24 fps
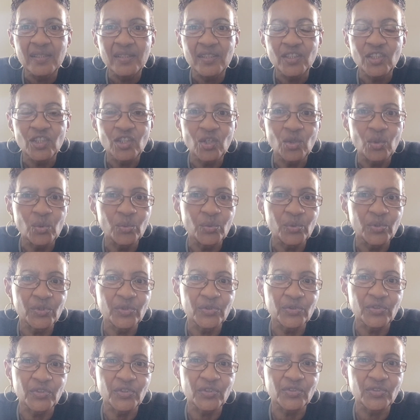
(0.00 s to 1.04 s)
you know,
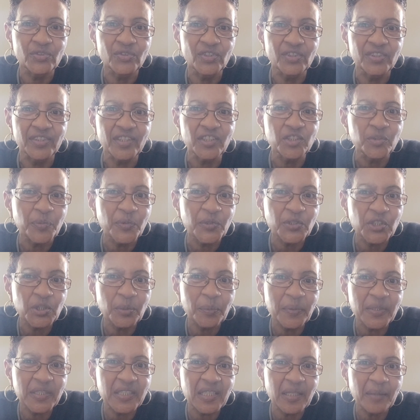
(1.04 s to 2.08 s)
did, did this person
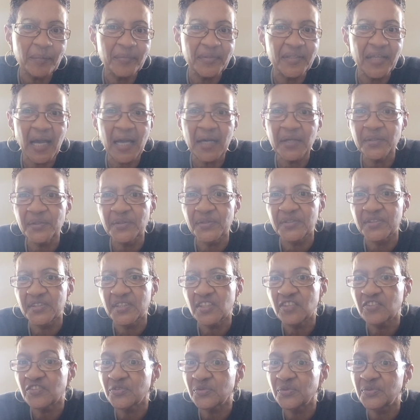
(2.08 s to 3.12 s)
become that or this,